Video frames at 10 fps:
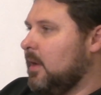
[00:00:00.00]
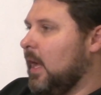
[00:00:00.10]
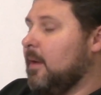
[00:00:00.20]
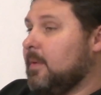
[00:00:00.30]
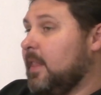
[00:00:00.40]

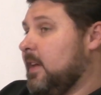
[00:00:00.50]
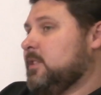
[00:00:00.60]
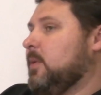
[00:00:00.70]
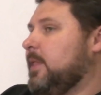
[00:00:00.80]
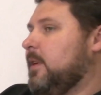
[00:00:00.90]
And
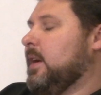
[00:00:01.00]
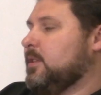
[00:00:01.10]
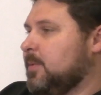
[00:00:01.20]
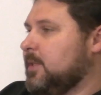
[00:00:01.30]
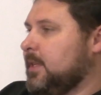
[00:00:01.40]
that's where their
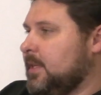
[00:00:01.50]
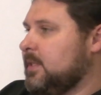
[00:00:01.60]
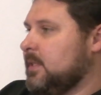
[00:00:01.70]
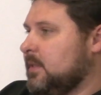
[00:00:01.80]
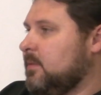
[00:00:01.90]

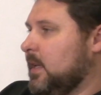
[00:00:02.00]
expertise,